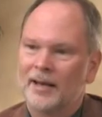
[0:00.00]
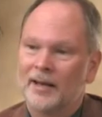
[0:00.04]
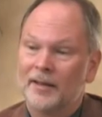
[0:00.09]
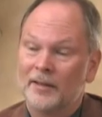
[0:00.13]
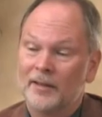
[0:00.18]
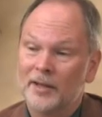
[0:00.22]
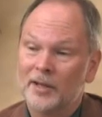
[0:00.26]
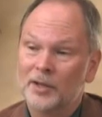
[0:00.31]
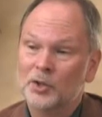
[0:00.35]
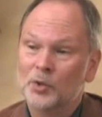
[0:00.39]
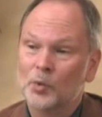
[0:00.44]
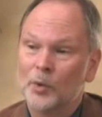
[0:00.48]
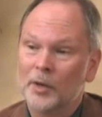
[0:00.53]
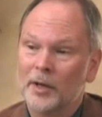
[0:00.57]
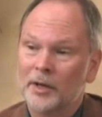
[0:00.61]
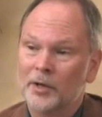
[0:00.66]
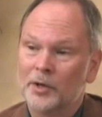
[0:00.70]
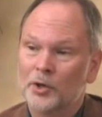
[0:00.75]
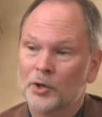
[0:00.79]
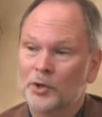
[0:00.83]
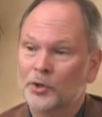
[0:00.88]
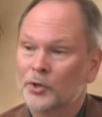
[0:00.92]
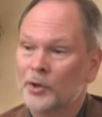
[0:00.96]
This
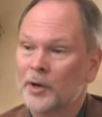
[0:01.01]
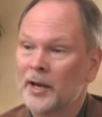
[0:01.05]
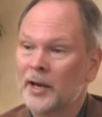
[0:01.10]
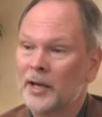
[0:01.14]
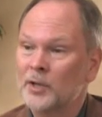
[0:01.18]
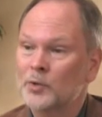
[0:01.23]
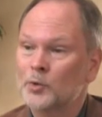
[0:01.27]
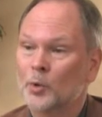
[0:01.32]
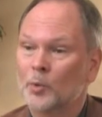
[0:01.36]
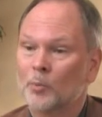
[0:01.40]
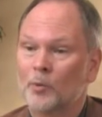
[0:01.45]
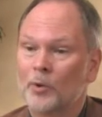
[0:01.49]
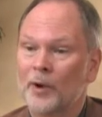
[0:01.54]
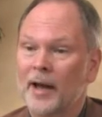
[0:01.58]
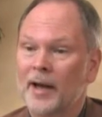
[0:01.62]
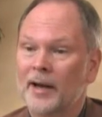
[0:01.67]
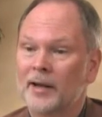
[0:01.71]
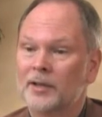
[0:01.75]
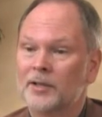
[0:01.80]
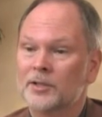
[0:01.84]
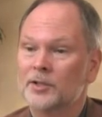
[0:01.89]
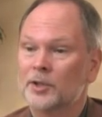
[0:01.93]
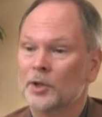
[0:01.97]
week, your trainees will
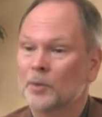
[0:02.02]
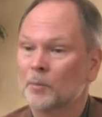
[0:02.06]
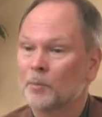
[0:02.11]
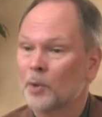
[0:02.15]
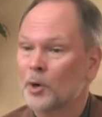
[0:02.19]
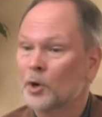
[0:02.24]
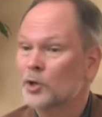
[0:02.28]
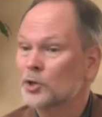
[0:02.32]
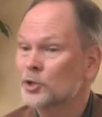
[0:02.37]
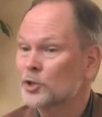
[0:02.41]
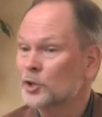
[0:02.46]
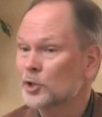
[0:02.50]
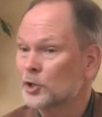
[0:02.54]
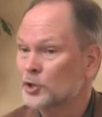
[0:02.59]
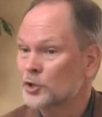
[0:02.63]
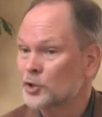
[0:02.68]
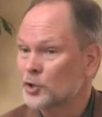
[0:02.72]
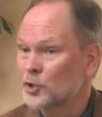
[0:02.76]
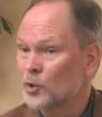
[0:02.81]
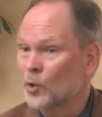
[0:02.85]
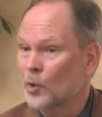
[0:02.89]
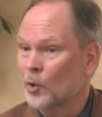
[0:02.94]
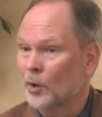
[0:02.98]
practice their personal
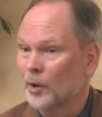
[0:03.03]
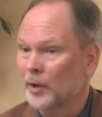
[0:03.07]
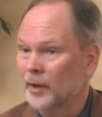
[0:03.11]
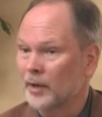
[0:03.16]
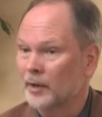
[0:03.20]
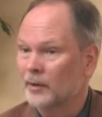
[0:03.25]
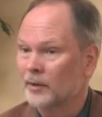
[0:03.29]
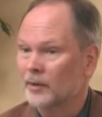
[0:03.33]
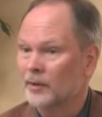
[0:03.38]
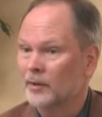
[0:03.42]
story,